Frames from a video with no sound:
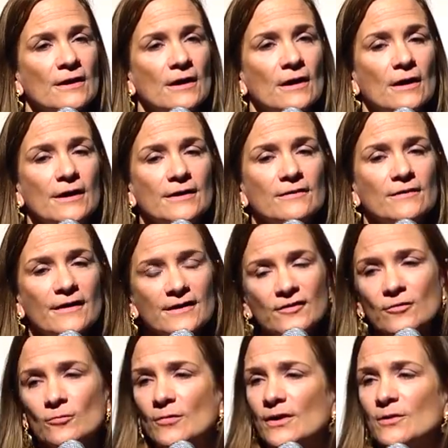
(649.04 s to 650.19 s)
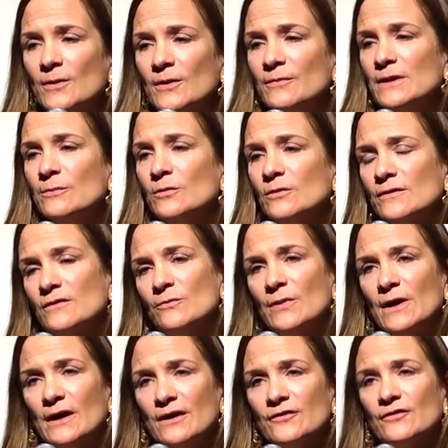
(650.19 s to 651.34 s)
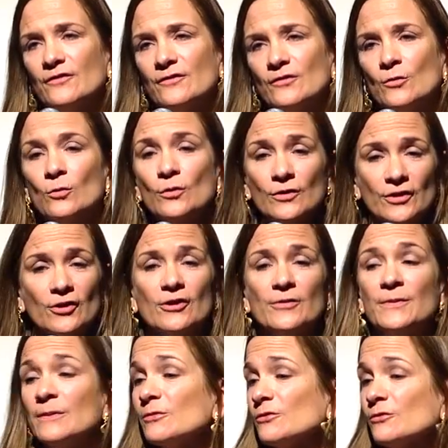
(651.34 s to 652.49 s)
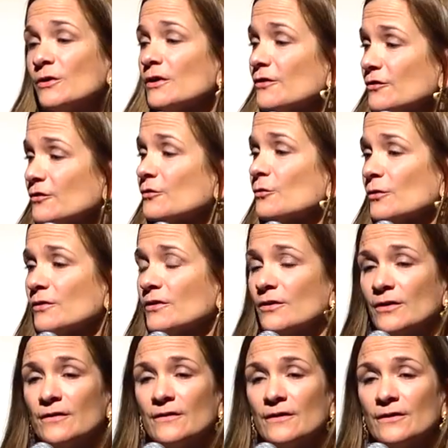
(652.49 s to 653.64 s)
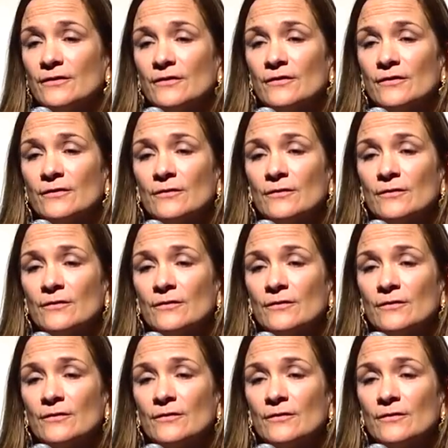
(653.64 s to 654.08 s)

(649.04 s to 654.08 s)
I like to write about people in the past, ordinary people doing extraordinary things.